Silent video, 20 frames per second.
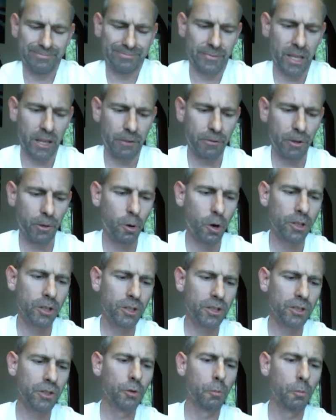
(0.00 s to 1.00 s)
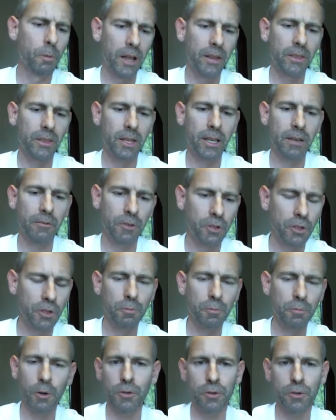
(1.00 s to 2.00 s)
if you want to just do one thing, if you just
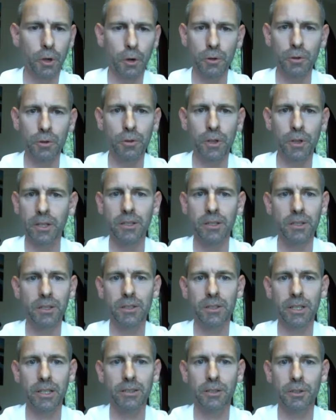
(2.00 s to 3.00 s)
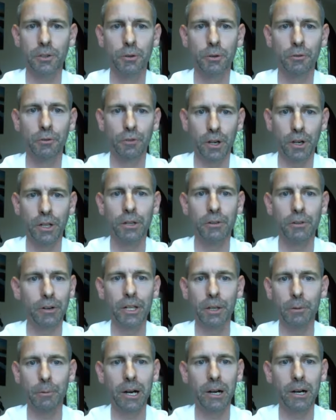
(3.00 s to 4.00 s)
want to do social, then you just need to do it really,
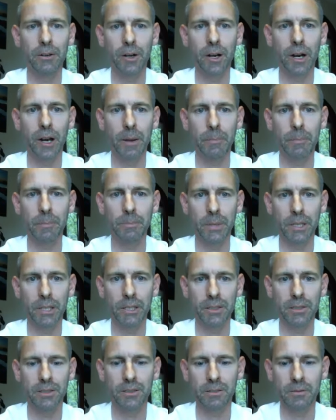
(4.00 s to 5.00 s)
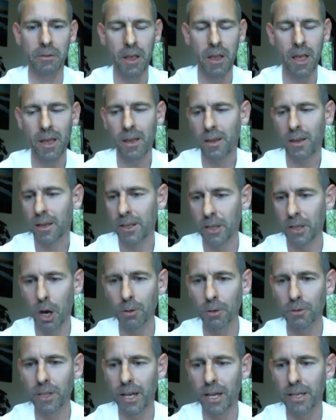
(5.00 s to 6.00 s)
really well, right? Because in the
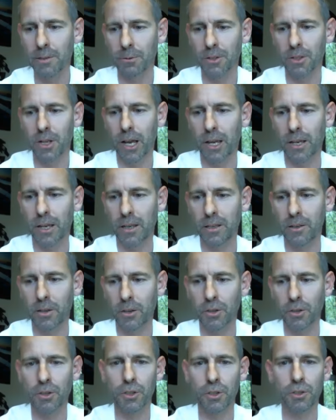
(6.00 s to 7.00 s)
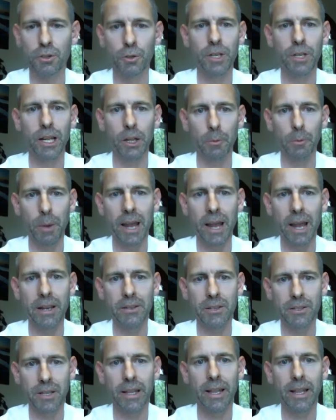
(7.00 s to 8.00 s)
old days, it was like you could just do yellow
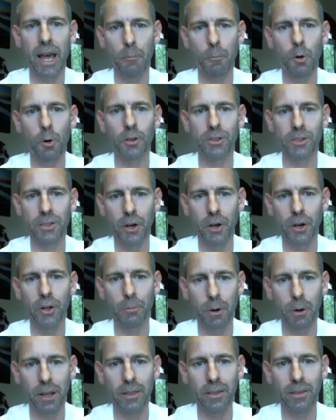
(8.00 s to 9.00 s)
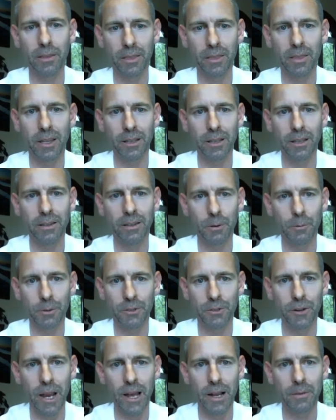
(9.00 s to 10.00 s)
pages, and that was the only one thing that was
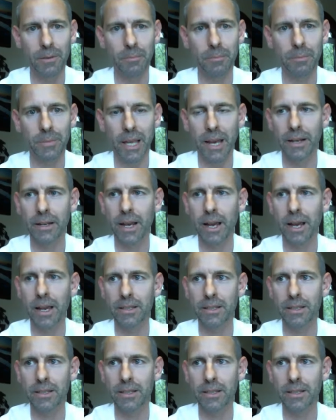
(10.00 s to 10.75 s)
around. Nowadays,